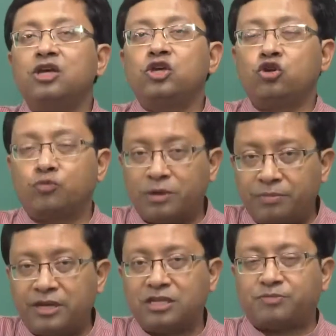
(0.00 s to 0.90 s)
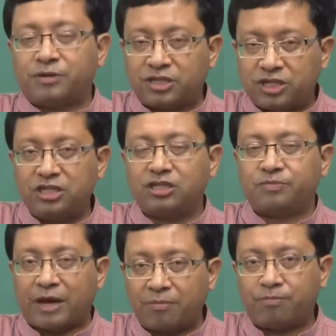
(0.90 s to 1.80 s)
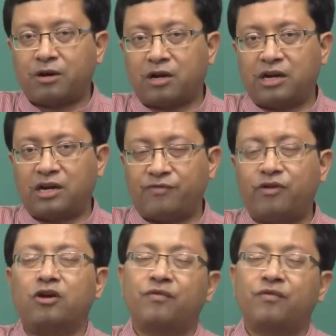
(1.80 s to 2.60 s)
human beings, machines, manpower are involved,